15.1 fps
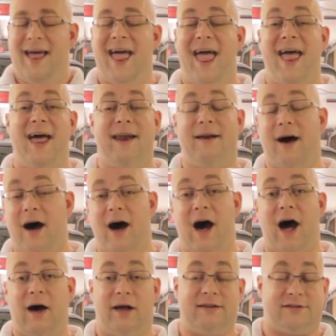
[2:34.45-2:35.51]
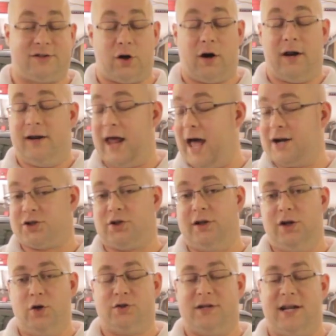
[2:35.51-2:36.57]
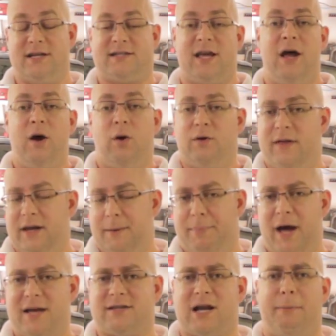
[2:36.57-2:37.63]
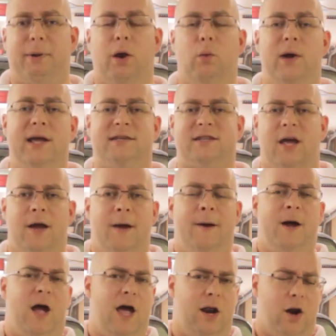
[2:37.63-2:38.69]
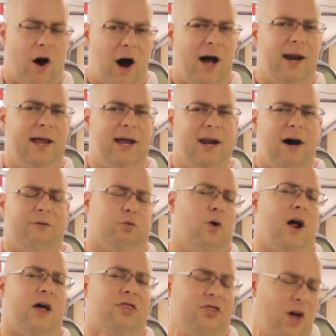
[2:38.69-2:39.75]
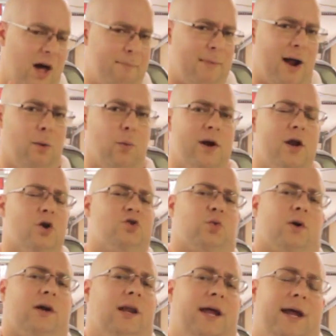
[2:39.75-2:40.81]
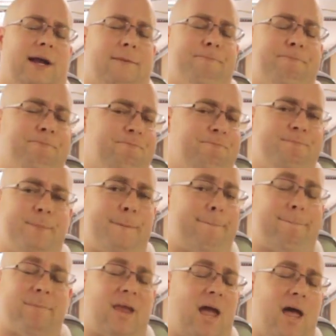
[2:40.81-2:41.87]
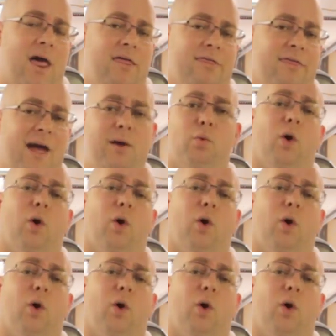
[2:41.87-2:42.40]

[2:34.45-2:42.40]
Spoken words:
And I started actually using this within the past couple of weeks. And oddly enough, what I thought my windows were clean, they